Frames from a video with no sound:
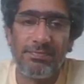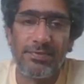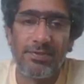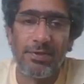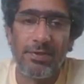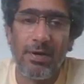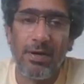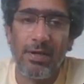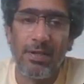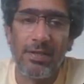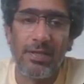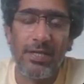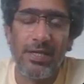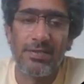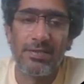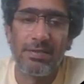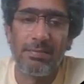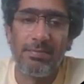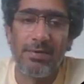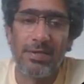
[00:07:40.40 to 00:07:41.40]
So all
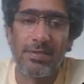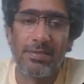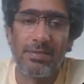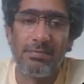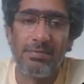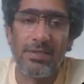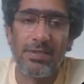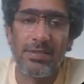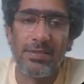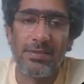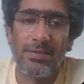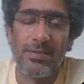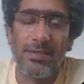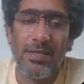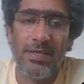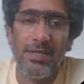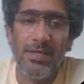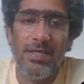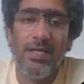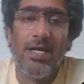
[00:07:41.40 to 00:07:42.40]
things are possible.
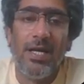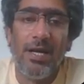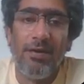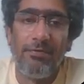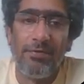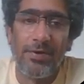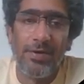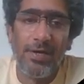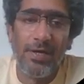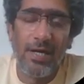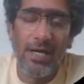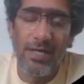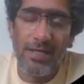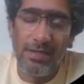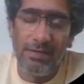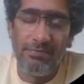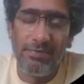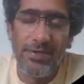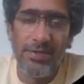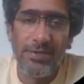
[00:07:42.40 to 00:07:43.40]
If you did like
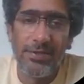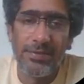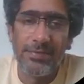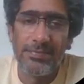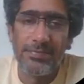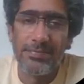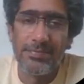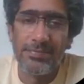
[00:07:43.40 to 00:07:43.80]
the video,